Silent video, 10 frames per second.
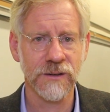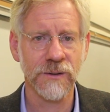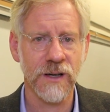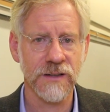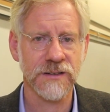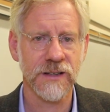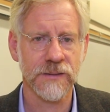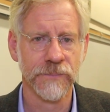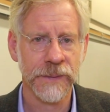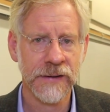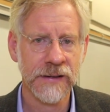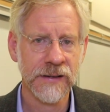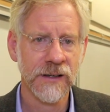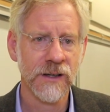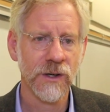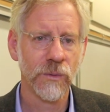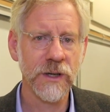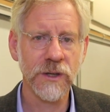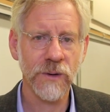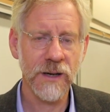new content.
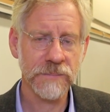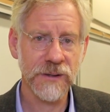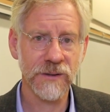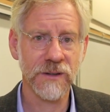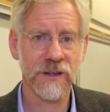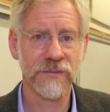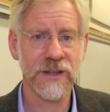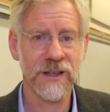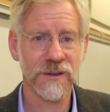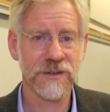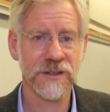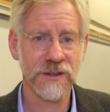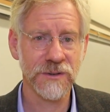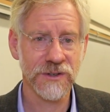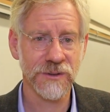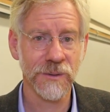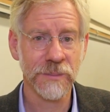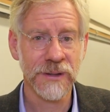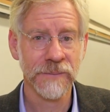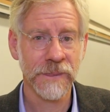When you upload a video to
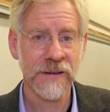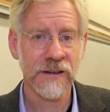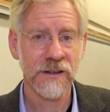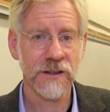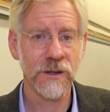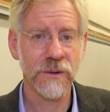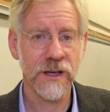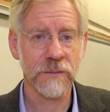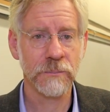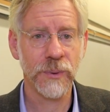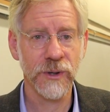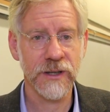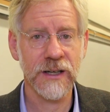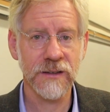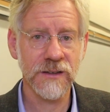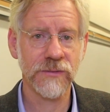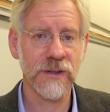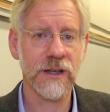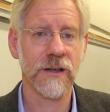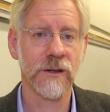YouTube, you can put in the
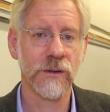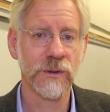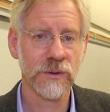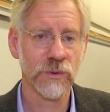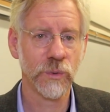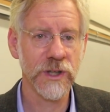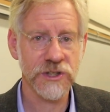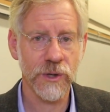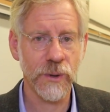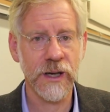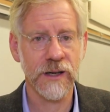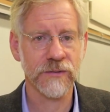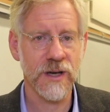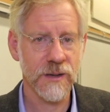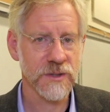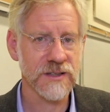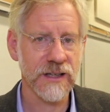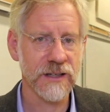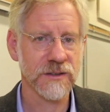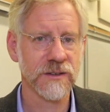video which Creative Commons
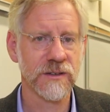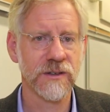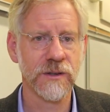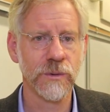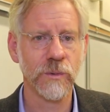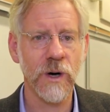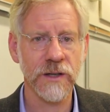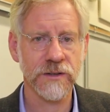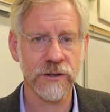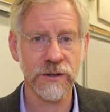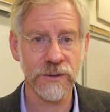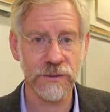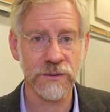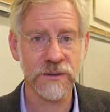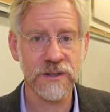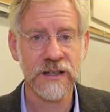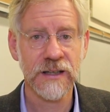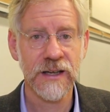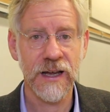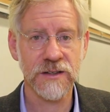license you want to use
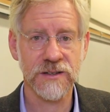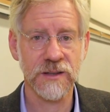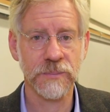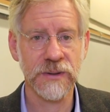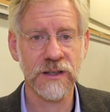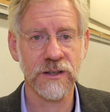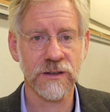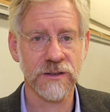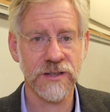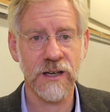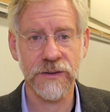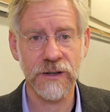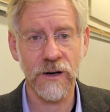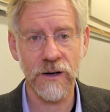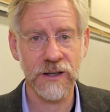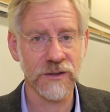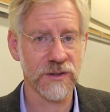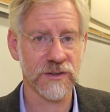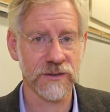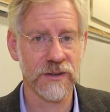and simply tell the
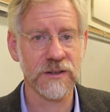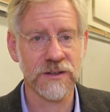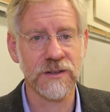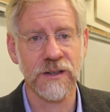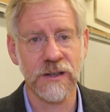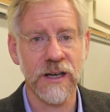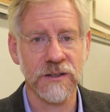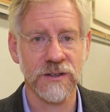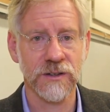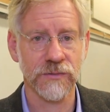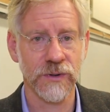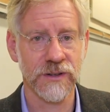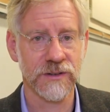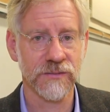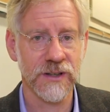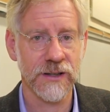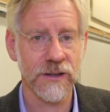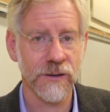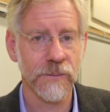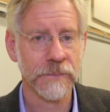audience this is the license for this
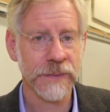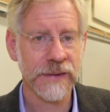video.